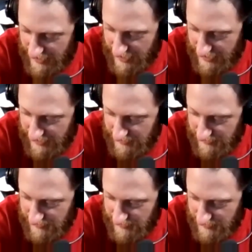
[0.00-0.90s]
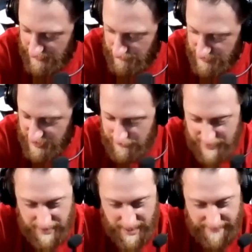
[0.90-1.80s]
at was it a
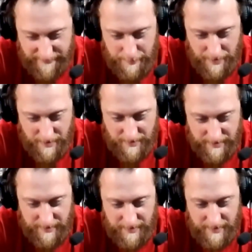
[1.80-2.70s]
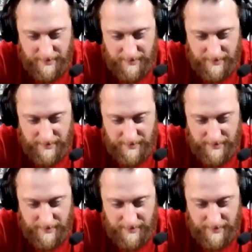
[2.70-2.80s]
mciver park